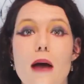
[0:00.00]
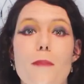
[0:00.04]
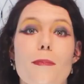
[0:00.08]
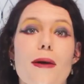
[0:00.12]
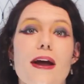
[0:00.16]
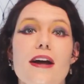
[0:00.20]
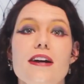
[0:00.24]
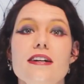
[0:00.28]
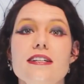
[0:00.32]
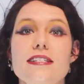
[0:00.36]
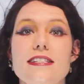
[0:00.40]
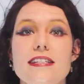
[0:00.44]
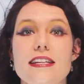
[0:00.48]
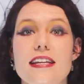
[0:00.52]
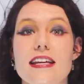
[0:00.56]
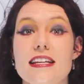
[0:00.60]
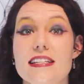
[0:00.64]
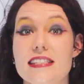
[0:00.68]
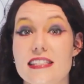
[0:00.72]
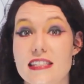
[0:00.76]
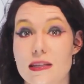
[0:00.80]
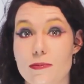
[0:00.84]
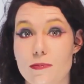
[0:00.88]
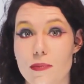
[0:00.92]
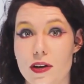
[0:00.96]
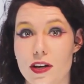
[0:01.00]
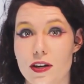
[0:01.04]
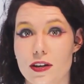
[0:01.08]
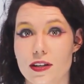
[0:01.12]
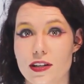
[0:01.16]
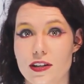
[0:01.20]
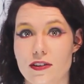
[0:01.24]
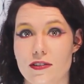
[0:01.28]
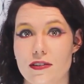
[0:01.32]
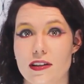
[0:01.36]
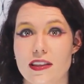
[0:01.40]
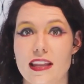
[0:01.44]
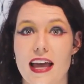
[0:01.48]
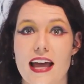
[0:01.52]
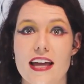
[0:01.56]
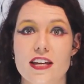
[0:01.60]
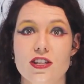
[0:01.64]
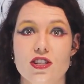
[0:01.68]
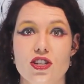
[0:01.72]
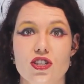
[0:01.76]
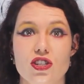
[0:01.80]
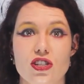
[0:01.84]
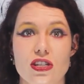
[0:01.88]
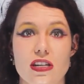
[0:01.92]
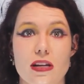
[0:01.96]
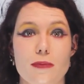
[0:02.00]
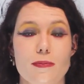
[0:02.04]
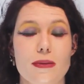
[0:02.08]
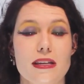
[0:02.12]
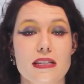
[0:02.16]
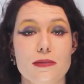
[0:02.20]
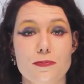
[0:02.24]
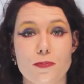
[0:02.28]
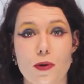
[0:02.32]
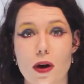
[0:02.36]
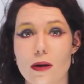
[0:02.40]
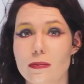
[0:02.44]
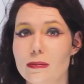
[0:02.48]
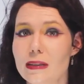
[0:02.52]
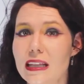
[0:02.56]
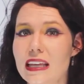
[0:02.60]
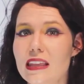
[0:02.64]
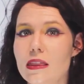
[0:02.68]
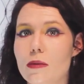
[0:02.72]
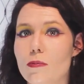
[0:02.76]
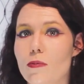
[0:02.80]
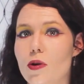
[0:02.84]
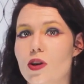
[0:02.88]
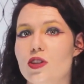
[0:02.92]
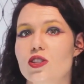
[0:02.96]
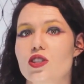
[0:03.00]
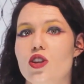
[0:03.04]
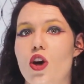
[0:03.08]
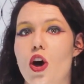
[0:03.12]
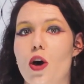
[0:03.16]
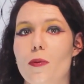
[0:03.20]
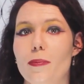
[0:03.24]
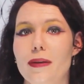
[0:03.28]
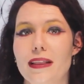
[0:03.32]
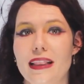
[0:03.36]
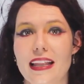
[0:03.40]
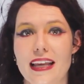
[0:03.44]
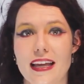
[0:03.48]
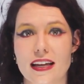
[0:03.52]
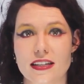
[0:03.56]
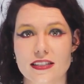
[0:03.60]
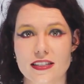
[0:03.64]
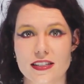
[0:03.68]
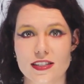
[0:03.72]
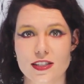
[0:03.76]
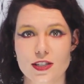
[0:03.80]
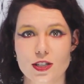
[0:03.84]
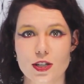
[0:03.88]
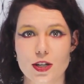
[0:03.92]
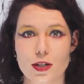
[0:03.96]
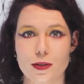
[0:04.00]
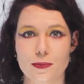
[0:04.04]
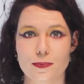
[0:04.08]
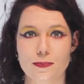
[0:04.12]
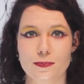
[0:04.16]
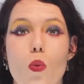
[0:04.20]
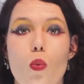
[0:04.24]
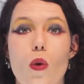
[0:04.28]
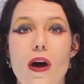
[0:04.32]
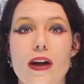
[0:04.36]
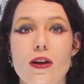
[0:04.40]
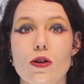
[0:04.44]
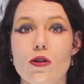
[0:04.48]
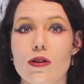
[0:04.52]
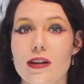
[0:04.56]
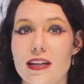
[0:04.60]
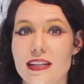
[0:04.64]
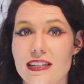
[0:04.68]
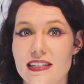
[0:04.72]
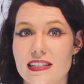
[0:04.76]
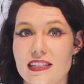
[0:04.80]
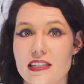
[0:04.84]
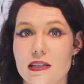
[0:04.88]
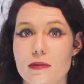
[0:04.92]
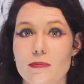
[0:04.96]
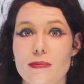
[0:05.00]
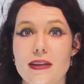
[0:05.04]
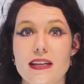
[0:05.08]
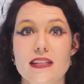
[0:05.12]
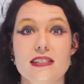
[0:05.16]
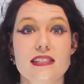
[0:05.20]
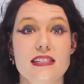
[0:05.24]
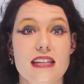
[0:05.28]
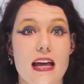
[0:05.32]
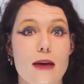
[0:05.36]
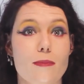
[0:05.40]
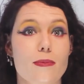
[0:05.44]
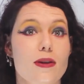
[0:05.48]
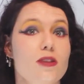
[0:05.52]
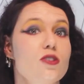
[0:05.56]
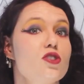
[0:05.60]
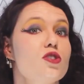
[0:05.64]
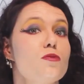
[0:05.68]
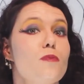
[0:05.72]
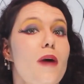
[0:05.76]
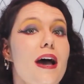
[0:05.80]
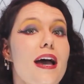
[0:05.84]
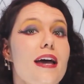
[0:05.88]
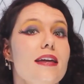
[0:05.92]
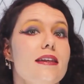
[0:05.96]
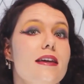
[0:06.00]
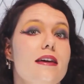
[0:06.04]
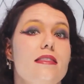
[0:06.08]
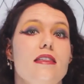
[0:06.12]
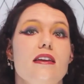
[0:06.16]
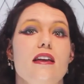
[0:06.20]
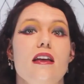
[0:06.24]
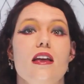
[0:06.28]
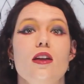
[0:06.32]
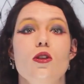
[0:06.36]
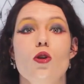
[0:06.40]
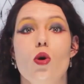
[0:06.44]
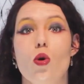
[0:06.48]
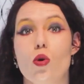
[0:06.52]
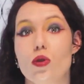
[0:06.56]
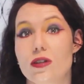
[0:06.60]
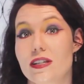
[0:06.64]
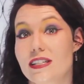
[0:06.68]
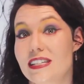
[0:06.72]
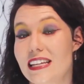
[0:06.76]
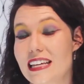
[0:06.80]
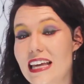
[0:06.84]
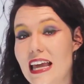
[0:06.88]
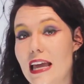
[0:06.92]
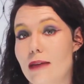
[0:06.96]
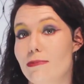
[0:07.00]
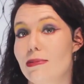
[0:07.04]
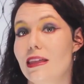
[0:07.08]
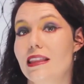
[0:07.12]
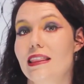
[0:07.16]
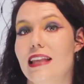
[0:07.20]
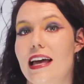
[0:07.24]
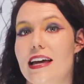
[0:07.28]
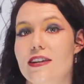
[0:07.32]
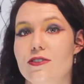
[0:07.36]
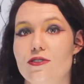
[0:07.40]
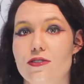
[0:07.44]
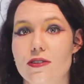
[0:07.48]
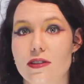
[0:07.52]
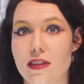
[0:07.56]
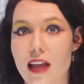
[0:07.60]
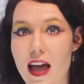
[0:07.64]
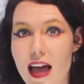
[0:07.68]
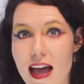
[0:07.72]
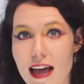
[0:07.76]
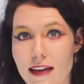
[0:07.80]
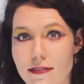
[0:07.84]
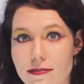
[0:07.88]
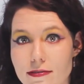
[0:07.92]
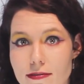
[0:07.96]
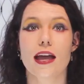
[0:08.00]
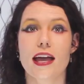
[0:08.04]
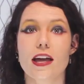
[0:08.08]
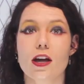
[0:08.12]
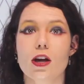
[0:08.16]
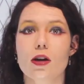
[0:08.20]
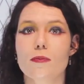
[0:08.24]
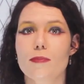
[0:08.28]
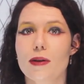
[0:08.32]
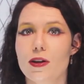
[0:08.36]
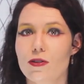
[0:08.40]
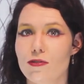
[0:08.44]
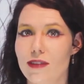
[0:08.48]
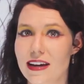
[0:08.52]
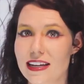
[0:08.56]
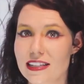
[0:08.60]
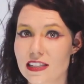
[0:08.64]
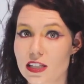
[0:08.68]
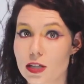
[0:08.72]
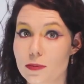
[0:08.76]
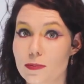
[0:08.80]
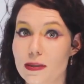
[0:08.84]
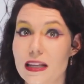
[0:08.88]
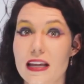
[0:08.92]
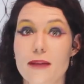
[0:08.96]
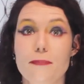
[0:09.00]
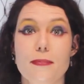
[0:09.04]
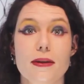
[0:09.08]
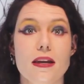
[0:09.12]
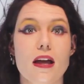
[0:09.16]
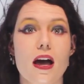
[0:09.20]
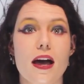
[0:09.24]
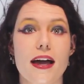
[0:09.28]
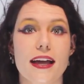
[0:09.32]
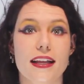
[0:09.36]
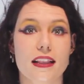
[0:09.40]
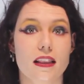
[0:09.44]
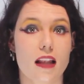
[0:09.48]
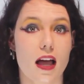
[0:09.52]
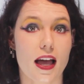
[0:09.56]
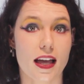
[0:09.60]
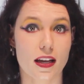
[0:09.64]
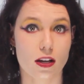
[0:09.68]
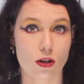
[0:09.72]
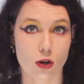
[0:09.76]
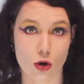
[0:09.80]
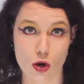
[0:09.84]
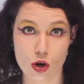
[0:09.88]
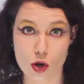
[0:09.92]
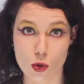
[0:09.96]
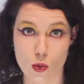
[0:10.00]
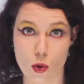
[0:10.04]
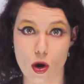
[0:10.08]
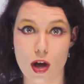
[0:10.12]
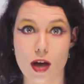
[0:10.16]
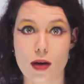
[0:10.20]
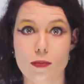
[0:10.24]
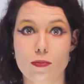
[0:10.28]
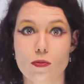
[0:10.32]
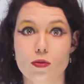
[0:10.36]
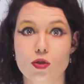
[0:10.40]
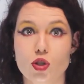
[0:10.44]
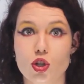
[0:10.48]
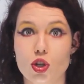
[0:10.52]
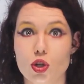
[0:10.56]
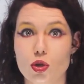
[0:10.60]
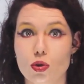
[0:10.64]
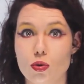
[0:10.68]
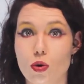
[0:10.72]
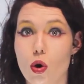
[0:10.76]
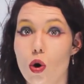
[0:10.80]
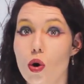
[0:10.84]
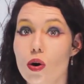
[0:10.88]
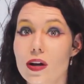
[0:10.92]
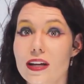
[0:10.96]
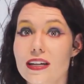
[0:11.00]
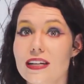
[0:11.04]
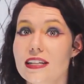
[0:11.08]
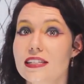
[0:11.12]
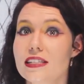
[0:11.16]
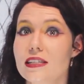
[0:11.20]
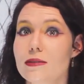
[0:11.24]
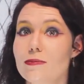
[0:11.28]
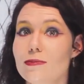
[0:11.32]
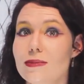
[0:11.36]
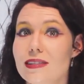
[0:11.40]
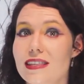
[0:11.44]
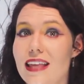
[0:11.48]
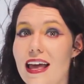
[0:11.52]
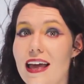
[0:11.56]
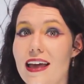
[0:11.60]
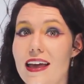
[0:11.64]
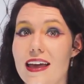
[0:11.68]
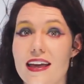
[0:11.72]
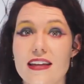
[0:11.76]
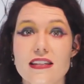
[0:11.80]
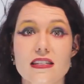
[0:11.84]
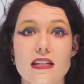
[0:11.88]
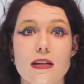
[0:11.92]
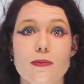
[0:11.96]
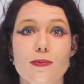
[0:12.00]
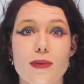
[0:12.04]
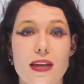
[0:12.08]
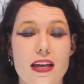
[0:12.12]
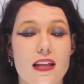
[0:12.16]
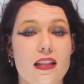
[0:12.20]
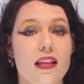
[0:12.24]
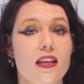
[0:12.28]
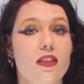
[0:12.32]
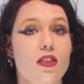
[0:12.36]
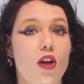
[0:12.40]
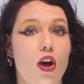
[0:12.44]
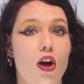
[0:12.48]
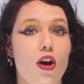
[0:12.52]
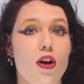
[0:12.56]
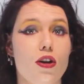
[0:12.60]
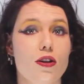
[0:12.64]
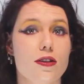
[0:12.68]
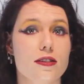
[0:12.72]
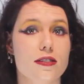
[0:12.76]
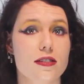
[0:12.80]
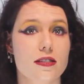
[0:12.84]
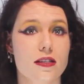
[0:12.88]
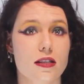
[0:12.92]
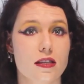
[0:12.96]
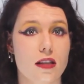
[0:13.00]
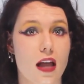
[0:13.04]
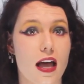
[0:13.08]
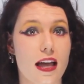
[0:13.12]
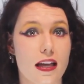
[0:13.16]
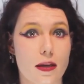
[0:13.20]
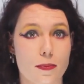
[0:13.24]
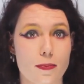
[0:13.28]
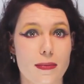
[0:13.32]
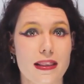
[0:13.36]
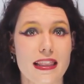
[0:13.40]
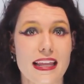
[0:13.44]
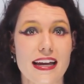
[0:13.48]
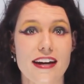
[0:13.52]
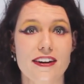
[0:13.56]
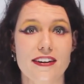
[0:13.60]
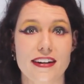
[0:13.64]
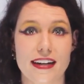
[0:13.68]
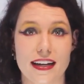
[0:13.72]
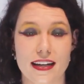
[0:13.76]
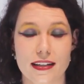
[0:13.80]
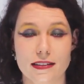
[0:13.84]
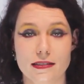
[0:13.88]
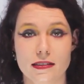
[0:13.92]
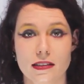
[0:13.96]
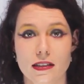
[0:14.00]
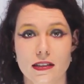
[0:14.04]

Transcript: A parasitic symbiotic relationship is probably the most commonly understood. One organism is damaged by another in order to keep the latter alive. It could be reasonably benign, like hookworm, to organisms that end up killing the host, like malaria.